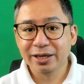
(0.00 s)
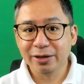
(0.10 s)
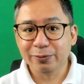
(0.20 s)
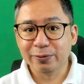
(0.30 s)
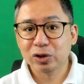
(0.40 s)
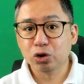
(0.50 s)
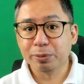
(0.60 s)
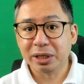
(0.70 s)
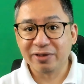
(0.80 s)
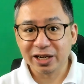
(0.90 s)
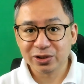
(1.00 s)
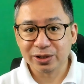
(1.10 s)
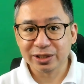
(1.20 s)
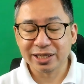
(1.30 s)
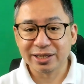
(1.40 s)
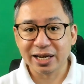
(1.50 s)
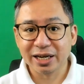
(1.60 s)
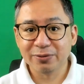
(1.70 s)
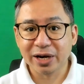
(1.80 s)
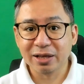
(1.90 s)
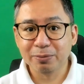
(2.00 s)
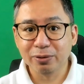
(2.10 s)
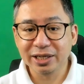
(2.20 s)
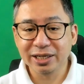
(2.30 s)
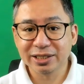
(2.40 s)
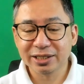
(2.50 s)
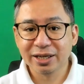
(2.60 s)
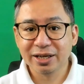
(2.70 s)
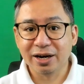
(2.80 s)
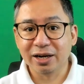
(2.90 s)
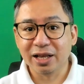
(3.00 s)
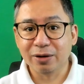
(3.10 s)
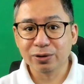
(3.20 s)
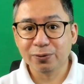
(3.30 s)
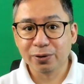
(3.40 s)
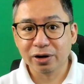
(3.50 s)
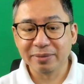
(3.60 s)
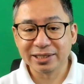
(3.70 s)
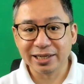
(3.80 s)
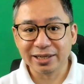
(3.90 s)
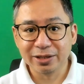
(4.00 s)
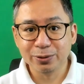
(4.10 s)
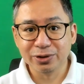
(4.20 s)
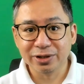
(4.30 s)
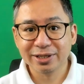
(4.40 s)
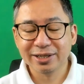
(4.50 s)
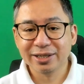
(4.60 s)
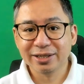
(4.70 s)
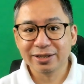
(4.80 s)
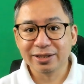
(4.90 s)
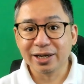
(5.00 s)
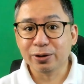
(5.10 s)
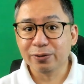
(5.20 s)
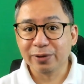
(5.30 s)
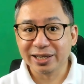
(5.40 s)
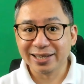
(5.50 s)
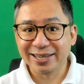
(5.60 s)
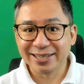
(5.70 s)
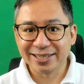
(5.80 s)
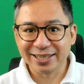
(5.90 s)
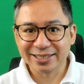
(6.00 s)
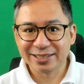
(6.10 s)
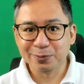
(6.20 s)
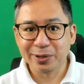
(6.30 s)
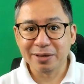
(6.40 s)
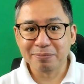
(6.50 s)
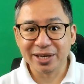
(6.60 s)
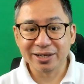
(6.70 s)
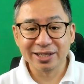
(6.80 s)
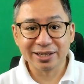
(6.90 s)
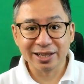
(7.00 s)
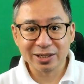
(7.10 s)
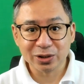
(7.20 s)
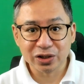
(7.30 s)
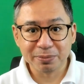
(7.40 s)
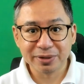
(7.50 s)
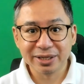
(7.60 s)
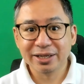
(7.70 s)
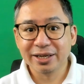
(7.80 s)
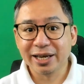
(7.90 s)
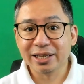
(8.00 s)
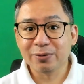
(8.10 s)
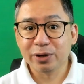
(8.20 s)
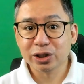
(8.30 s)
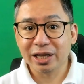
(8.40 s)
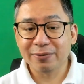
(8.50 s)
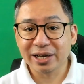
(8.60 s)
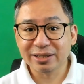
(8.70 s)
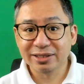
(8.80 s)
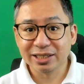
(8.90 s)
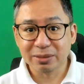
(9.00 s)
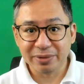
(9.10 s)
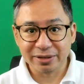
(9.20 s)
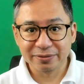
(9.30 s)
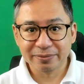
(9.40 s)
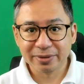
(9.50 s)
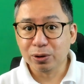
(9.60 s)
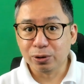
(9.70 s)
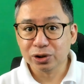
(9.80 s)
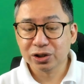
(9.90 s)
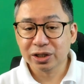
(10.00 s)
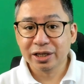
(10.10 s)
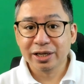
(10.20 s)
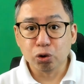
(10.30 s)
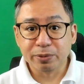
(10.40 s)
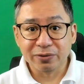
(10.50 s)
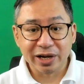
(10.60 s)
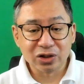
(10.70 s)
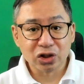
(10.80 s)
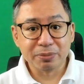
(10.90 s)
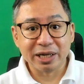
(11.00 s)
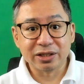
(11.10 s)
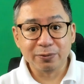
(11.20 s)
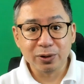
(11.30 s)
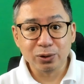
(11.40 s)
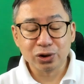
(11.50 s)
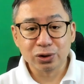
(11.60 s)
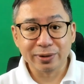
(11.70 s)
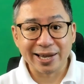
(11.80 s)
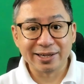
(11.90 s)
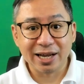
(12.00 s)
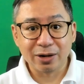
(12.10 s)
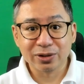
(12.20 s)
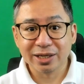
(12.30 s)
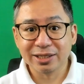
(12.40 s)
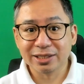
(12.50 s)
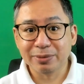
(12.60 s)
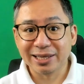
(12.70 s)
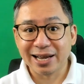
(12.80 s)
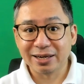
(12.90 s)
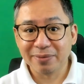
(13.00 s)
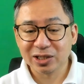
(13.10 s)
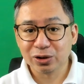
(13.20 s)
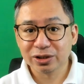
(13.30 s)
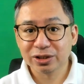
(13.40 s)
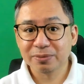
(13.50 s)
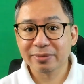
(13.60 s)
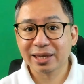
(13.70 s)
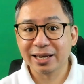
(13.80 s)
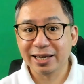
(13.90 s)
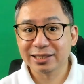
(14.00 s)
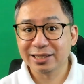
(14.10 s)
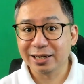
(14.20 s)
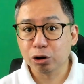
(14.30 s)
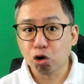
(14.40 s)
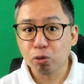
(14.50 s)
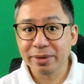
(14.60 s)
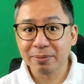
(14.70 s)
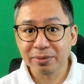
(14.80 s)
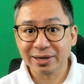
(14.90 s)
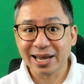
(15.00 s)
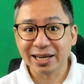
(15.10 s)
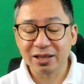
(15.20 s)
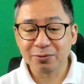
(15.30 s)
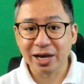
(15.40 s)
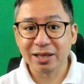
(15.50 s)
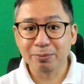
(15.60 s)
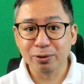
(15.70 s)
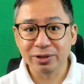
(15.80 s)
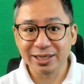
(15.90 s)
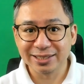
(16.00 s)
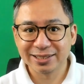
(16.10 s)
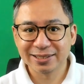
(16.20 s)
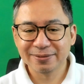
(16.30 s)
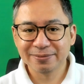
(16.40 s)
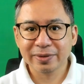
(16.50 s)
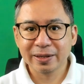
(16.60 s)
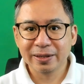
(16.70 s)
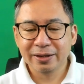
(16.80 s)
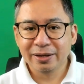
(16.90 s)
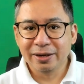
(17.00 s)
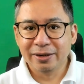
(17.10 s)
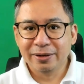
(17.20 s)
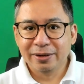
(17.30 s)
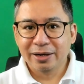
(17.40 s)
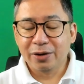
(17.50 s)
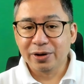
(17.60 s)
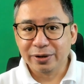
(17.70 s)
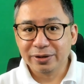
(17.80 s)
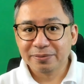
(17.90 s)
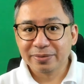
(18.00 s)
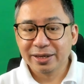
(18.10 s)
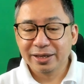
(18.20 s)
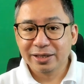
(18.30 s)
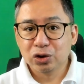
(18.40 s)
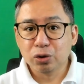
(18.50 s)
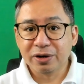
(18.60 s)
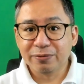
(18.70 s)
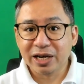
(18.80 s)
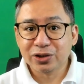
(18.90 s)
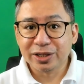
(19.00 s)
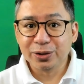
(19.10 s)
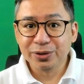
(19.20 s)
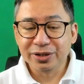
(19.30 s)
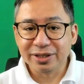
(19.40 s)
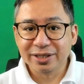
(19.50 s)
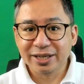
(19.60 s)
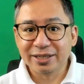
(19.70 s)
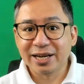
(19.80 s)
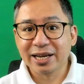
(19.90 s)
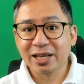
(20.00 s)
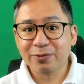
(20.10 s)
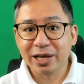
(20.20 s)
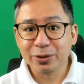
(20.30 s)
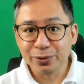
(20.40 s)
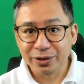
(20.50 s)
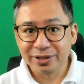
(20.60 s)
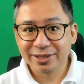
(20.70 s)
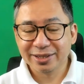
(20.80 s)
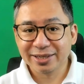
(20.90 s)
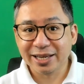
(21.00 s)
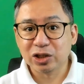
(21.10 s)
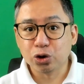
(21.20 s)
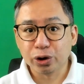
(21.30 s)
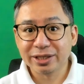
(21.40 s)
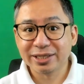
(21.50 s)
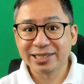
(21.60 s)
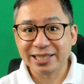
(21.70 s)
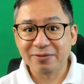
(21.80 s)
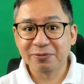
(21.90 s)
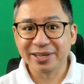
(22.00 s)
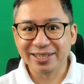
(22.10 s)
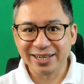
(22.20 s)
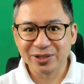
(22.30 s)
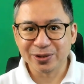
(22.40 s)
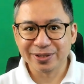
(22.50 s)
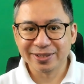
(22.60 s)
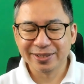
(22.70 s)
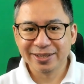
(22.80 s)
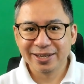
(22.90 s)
If supervisors and rank and file employees are allowed to form a single union, their conflicting interests will impair their relationship and adversely affect discipline because the supervisors might refuse to carry out disciplinary measures against their co-member rank and file employees. However, the supervisory union and rank and file union can join the same federation.